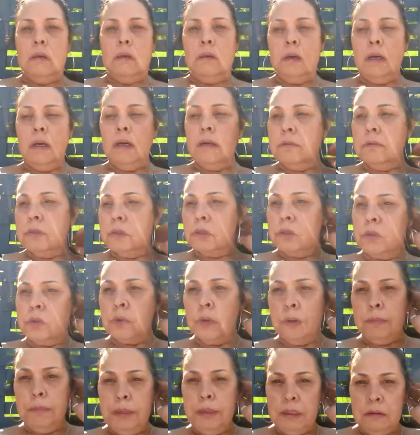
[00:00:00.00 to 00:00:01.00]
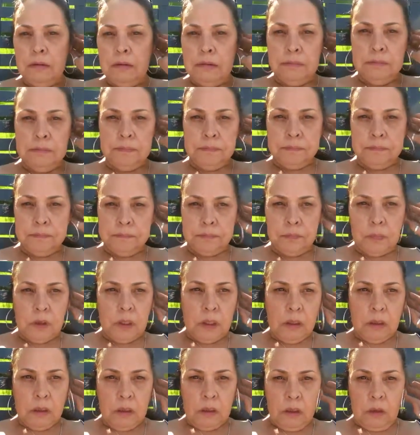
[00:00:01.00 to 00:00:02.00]
Oh, we're swimming.
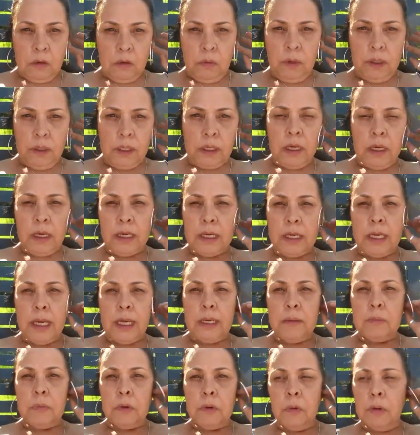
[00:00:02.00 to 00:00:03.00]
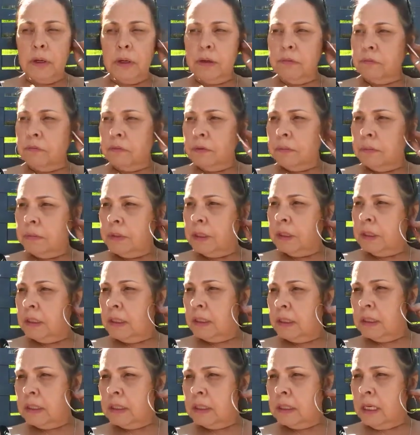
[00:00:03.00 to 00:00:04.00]
We got Gabe away from the
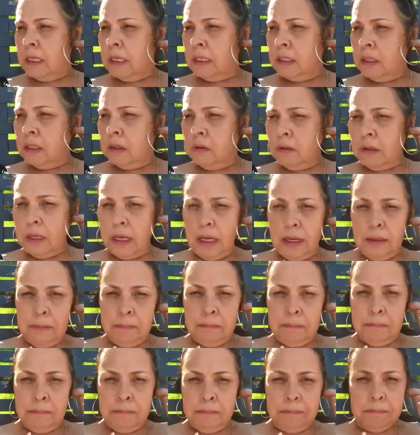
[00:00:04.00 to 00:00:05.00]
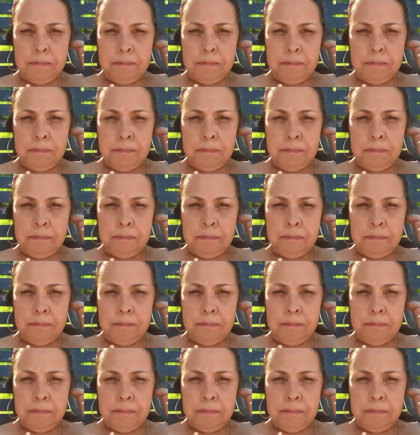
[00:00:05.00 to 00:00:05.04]
Nintendo game.